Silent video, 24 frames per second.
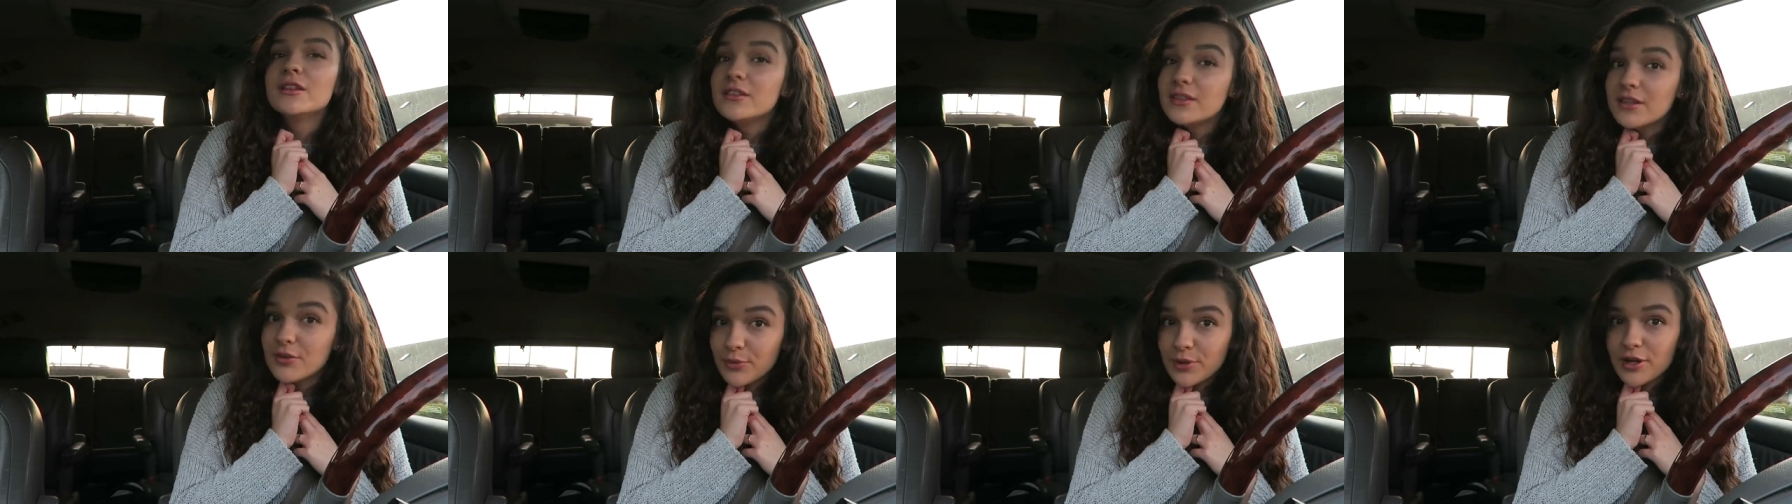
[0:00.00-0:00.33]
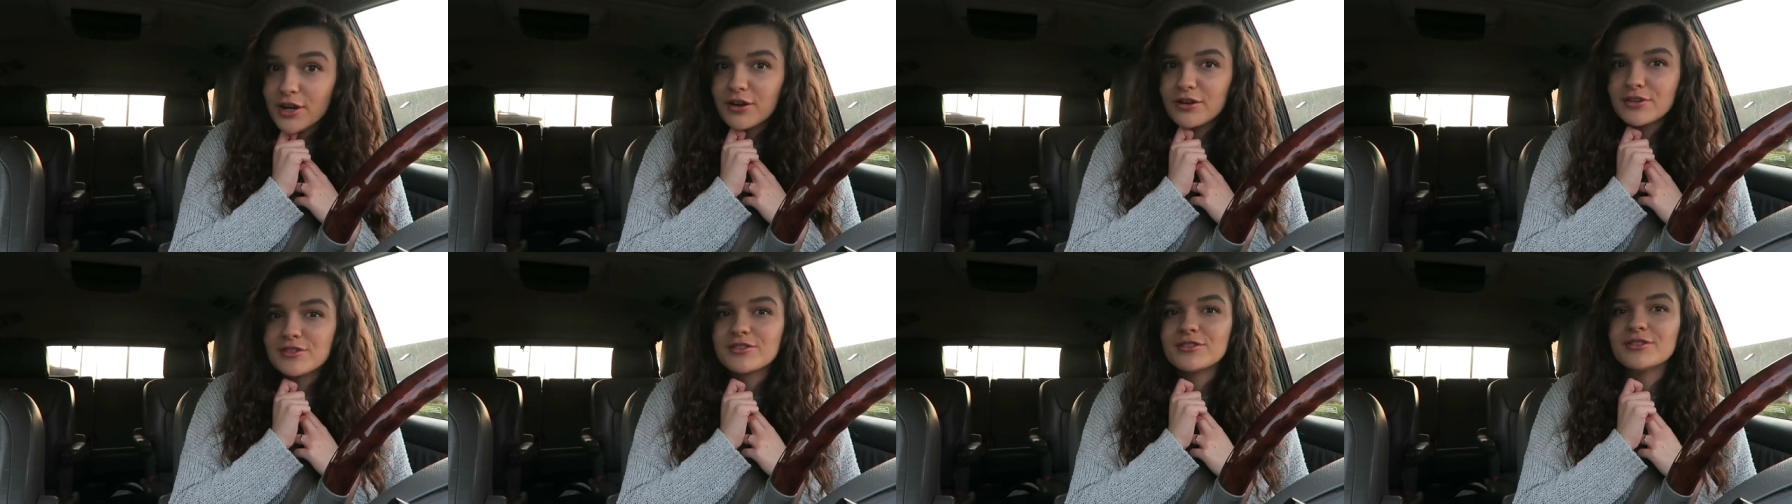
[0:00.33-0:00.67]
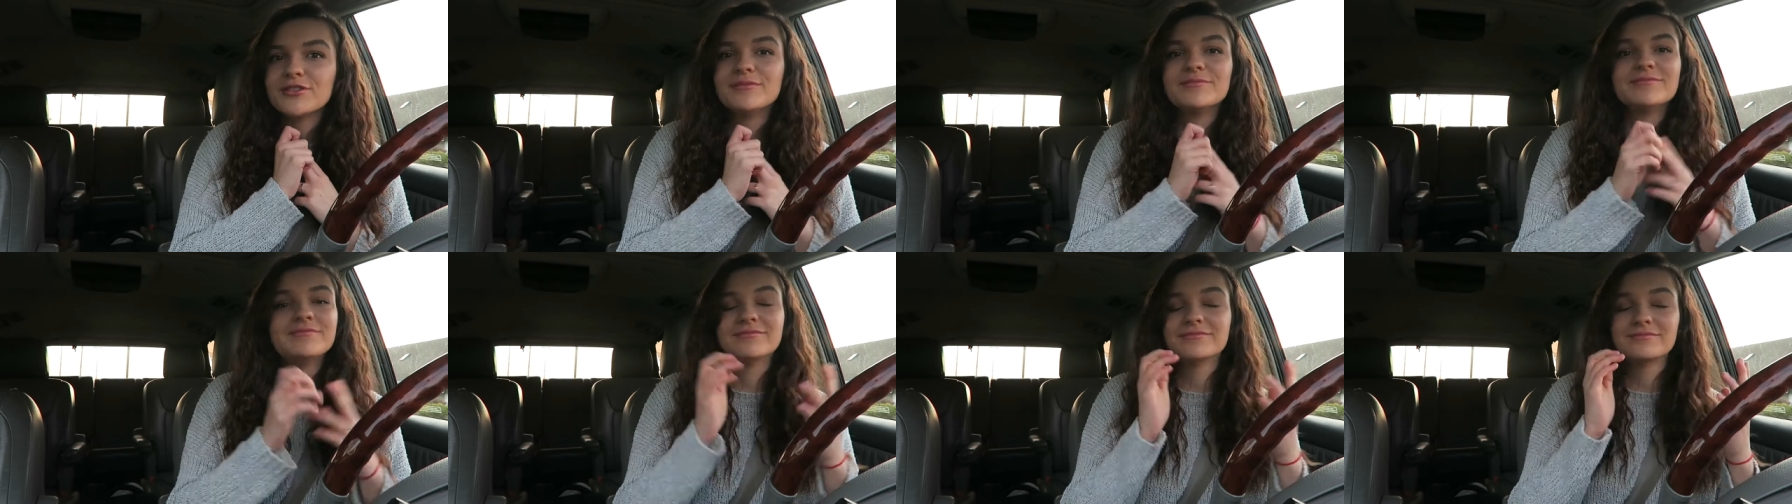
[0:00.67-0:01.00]
the
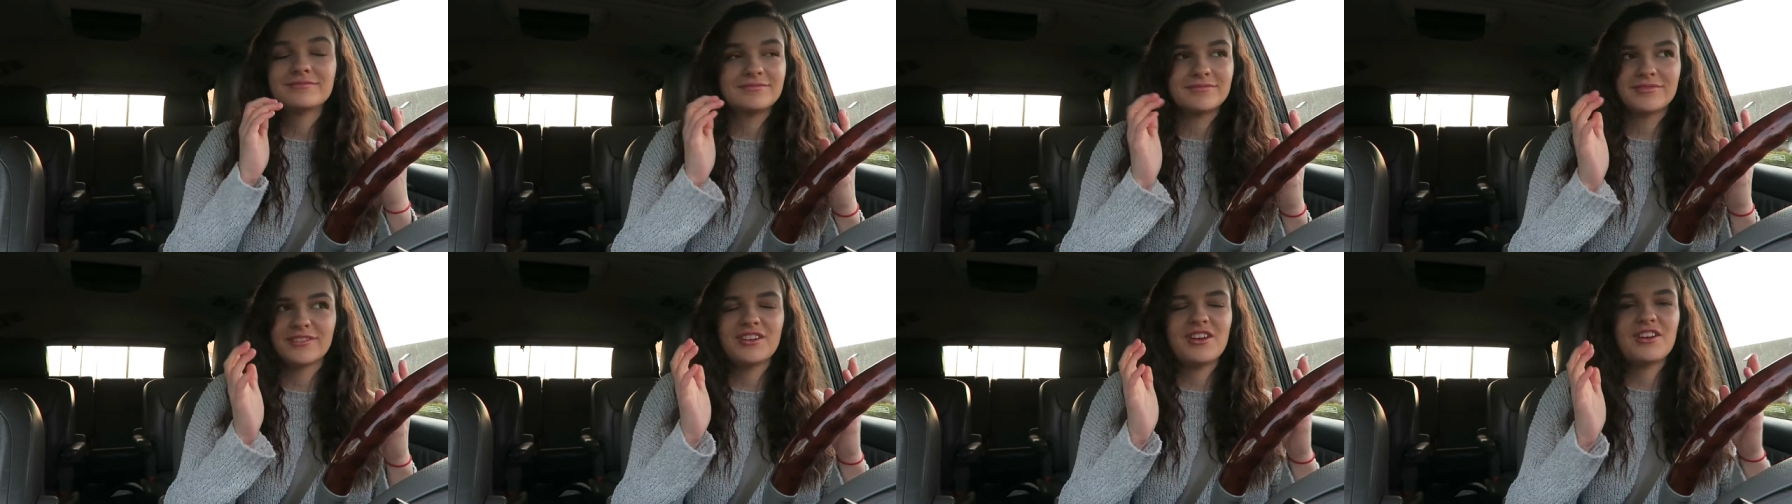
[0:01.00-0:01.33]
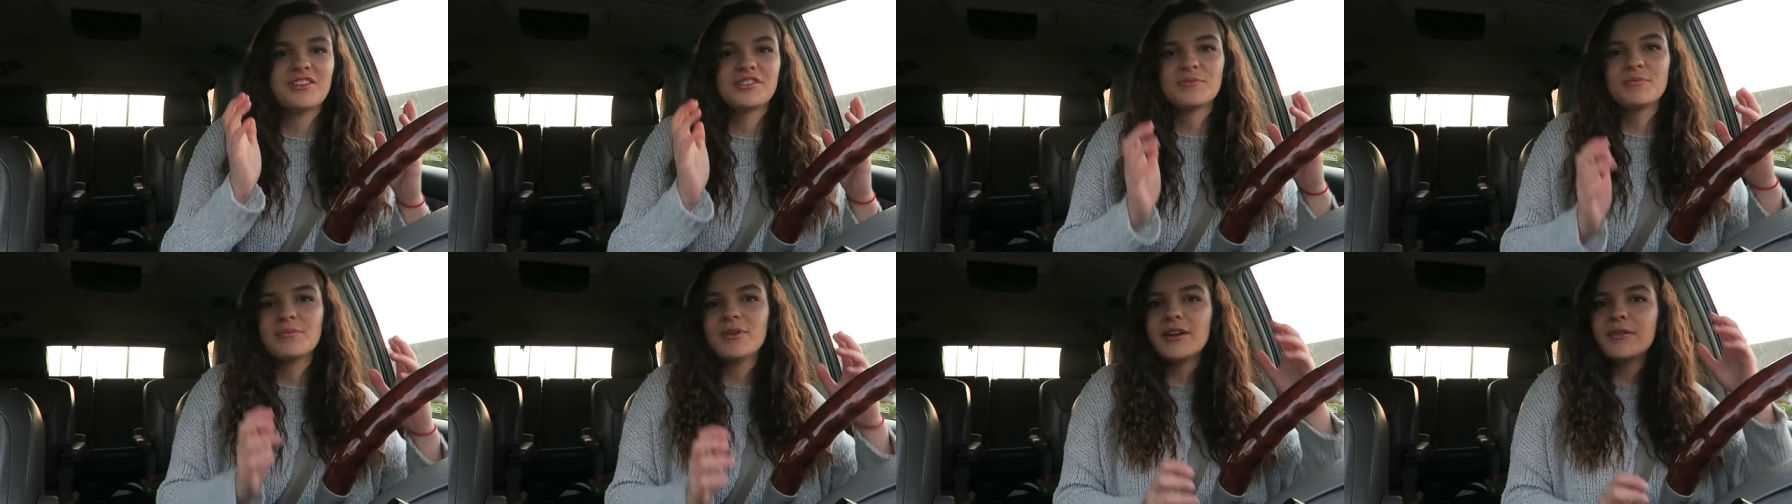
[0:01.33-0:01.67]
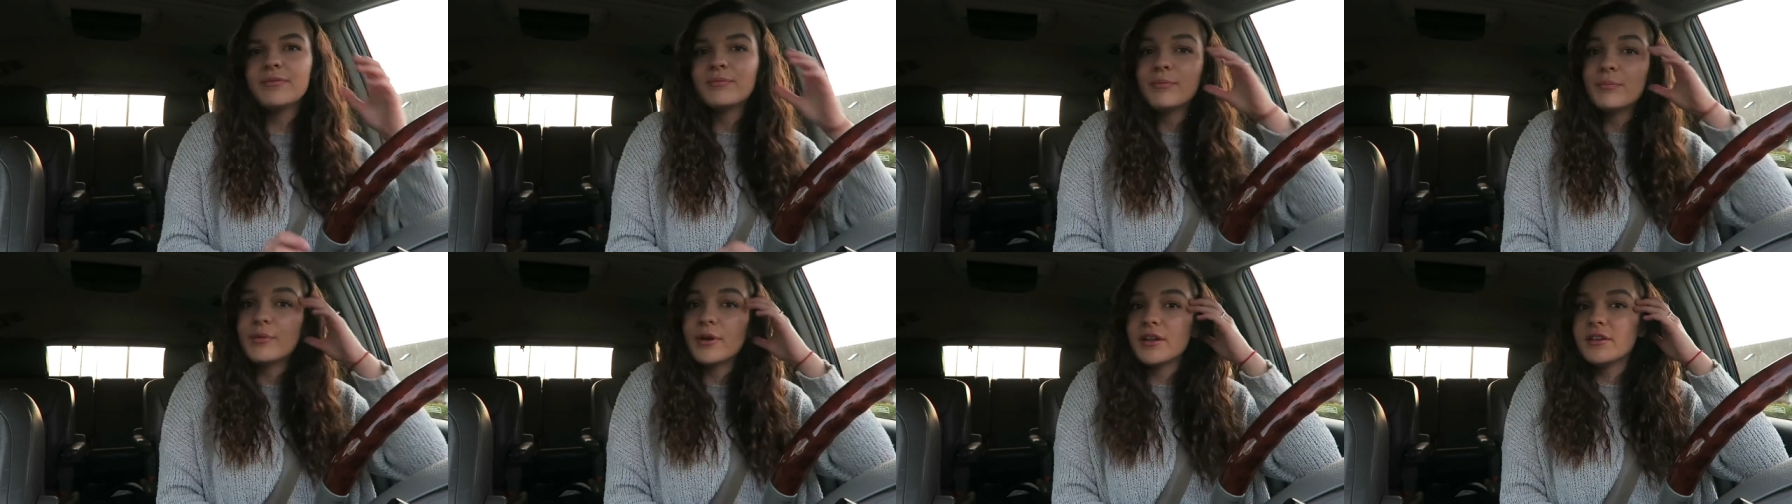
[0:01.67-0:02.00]
rehearsal. Gosh, my
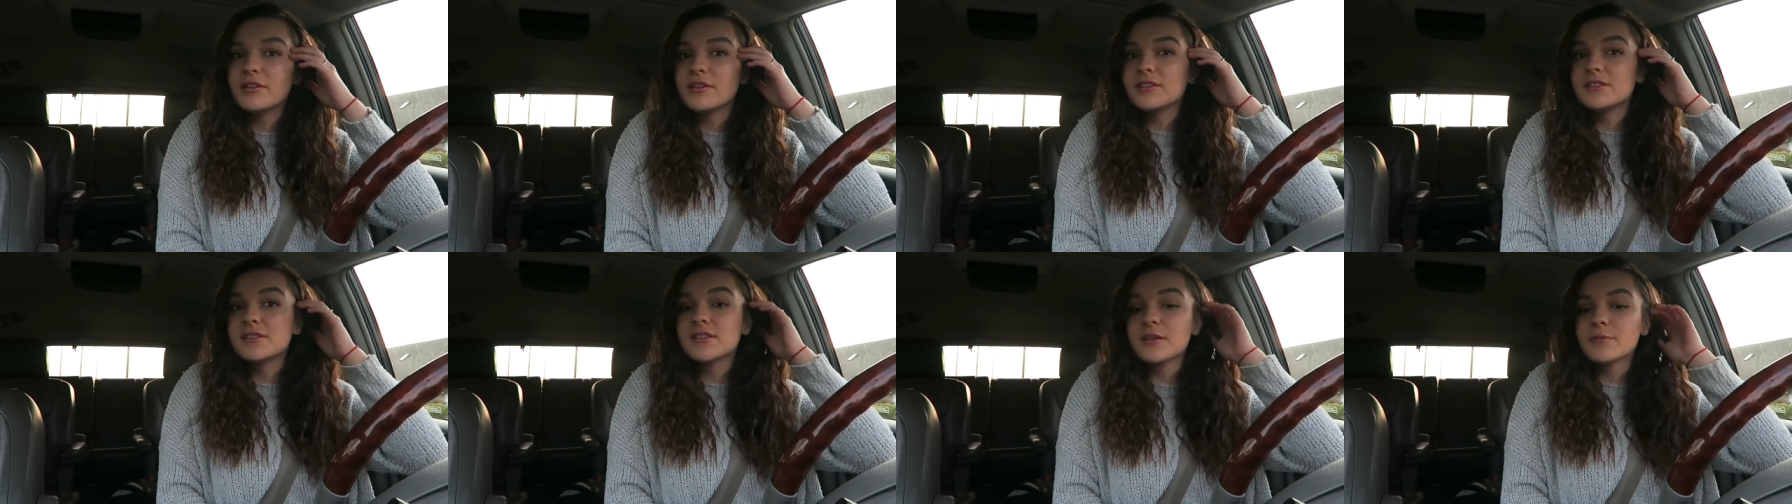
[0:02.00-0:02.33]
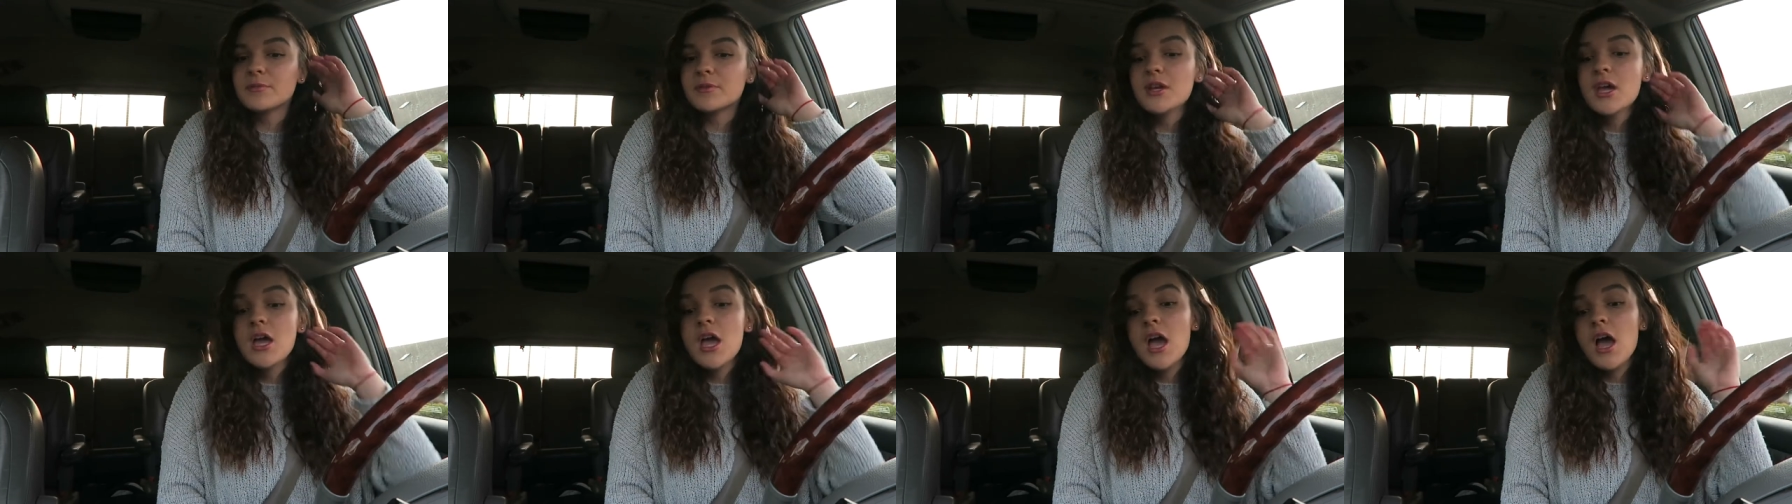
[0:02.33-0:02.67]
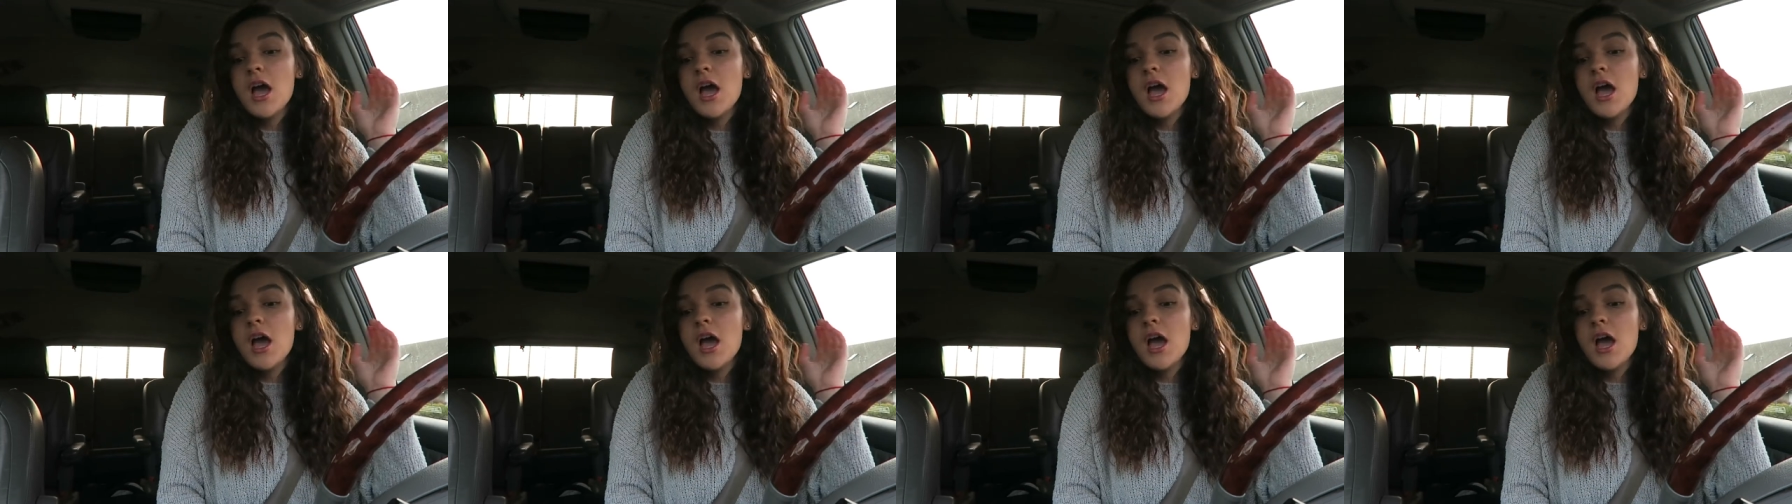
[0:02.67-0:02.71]
brain slipped.